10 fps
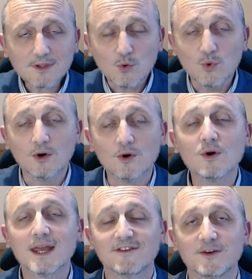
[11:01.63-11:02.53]
will
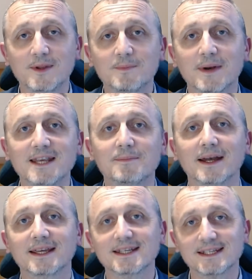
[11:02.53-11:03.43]
all have to be paid
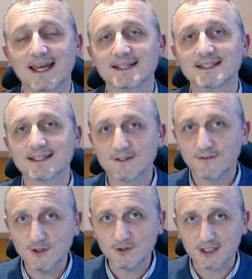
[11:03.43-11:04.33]
back in taxes in the
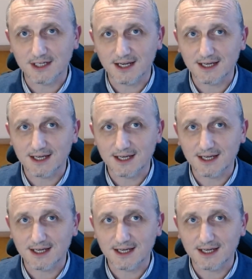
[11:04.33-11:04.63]
future.